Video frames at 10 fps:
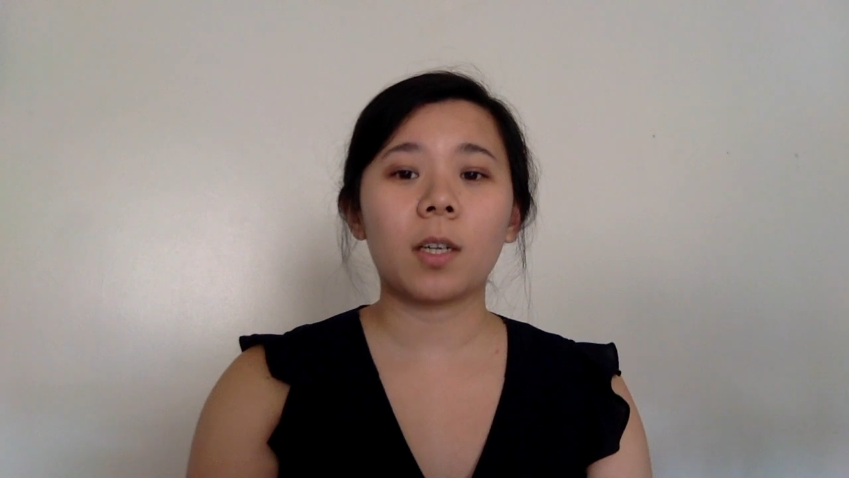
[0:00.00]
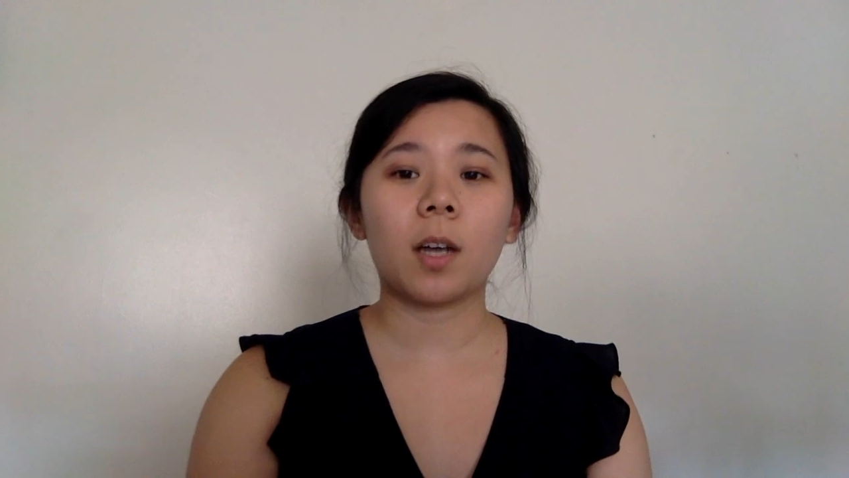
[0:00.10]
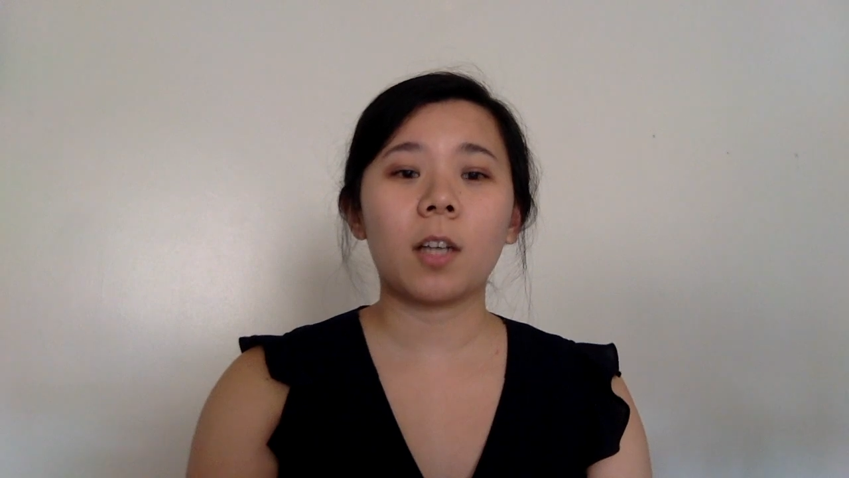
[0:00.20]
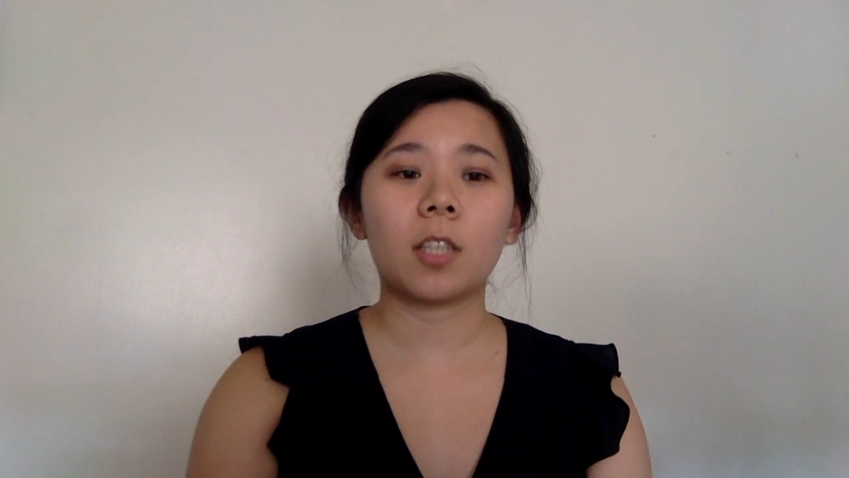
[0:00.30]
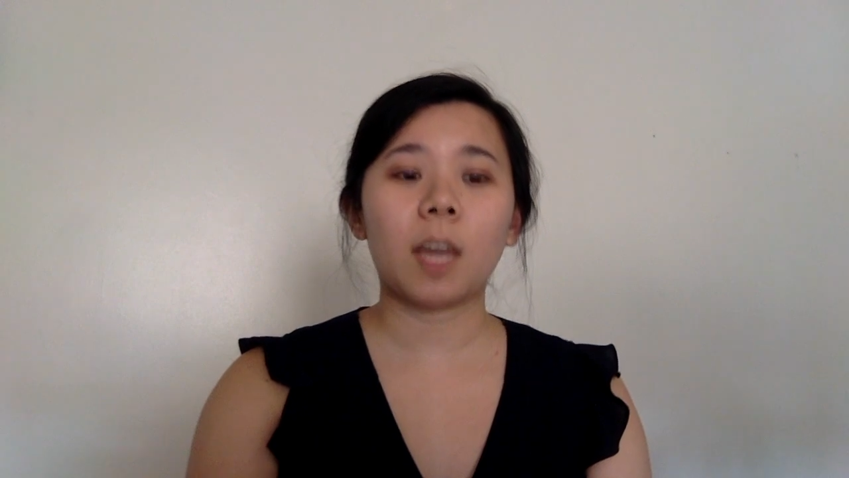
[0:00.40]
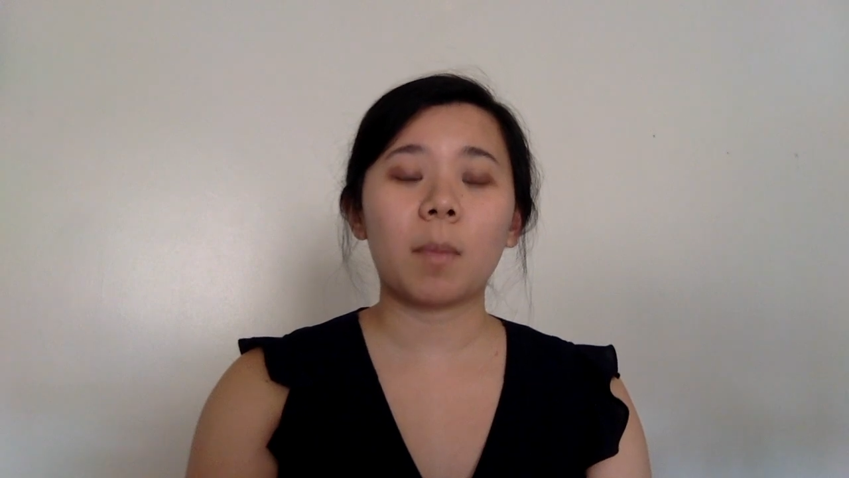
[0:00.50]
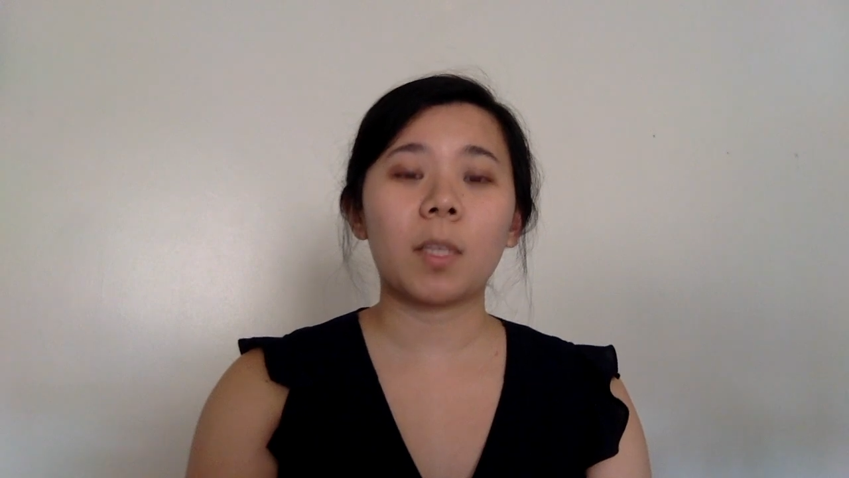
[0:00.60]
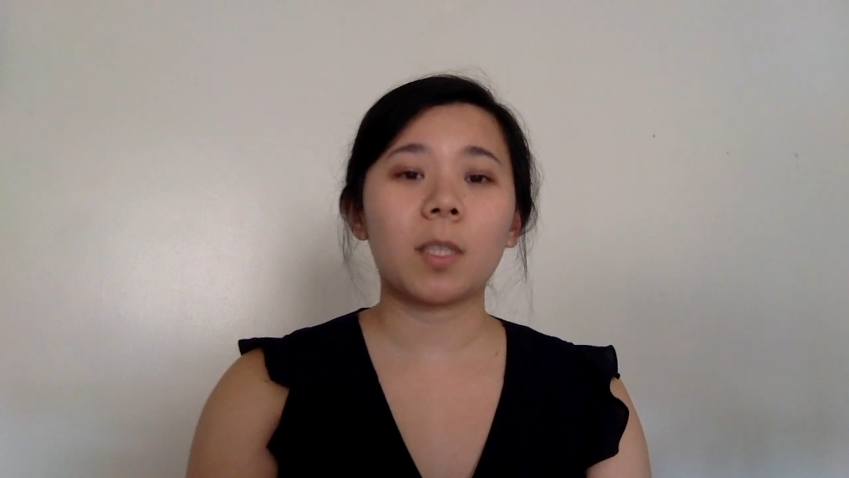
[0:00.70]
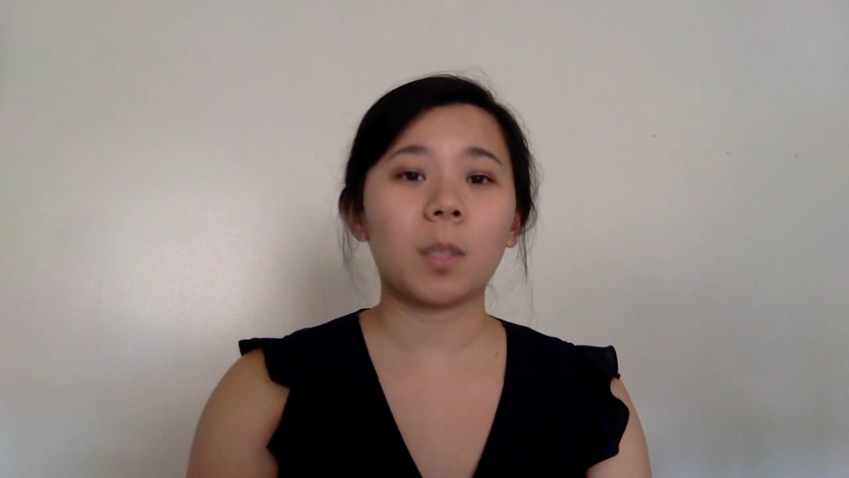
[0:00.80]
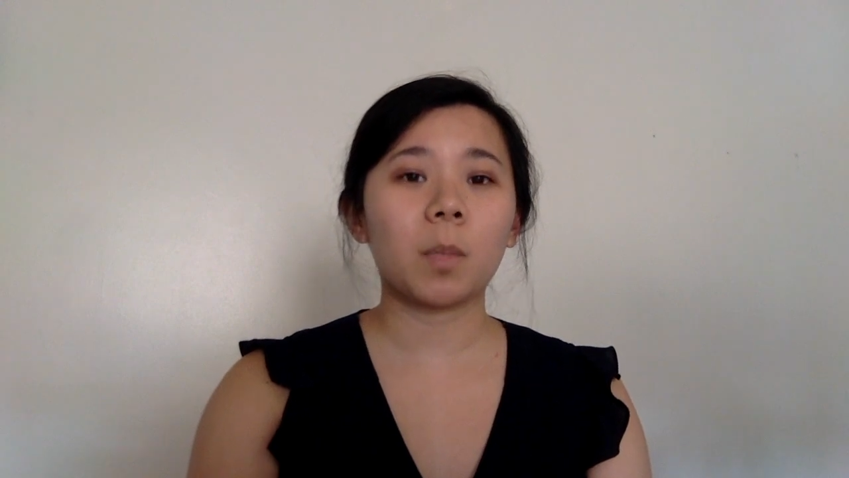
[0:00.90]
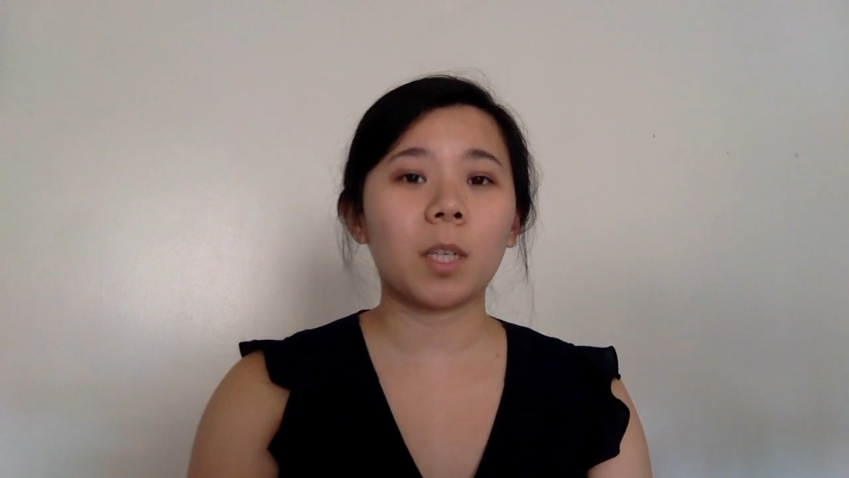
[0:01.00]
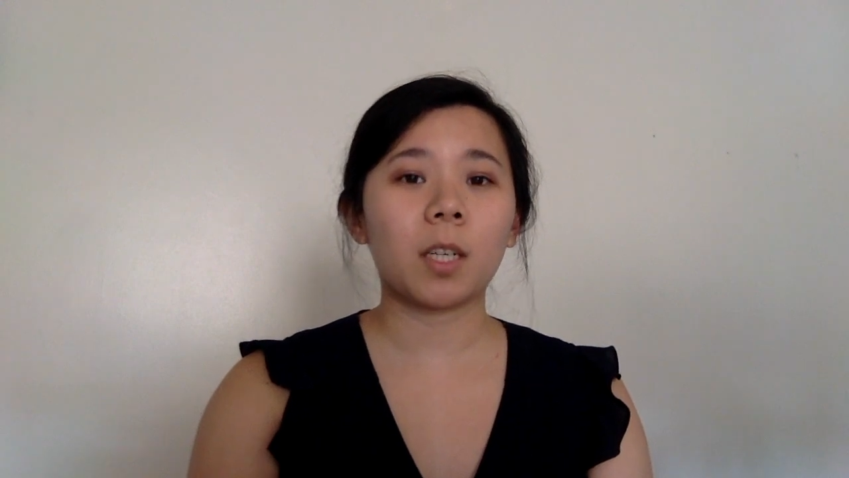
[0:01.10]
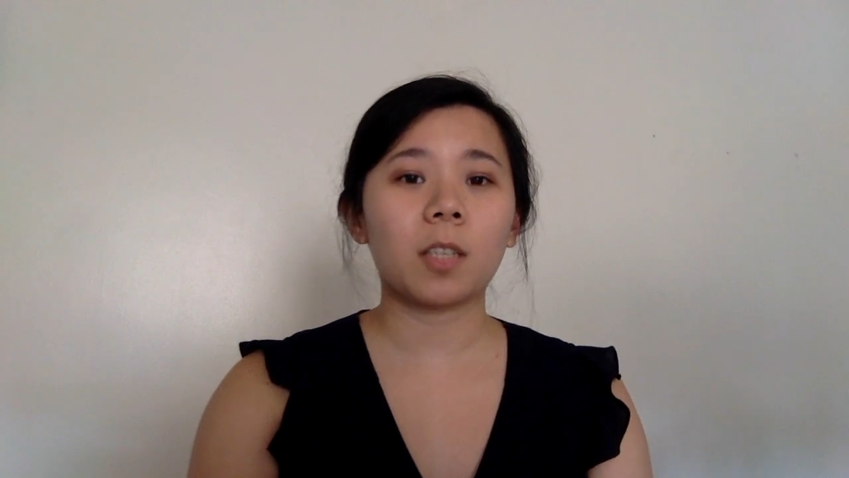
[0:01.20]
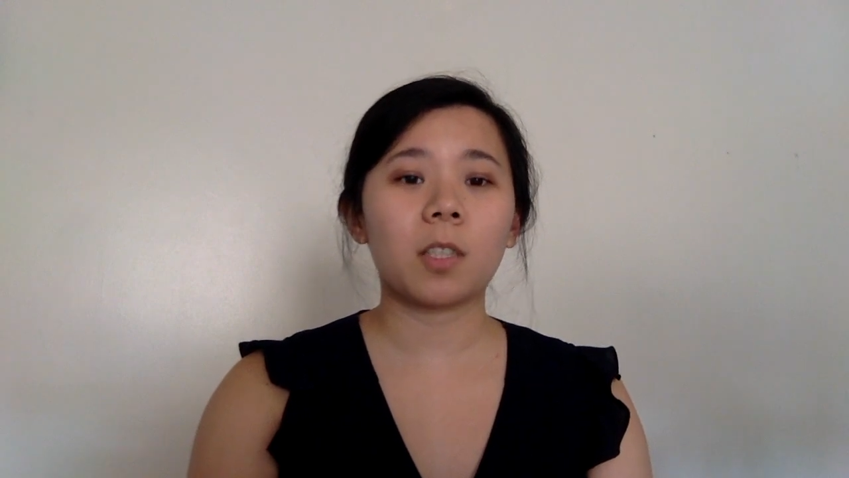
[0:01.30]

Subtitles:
on Japanese communities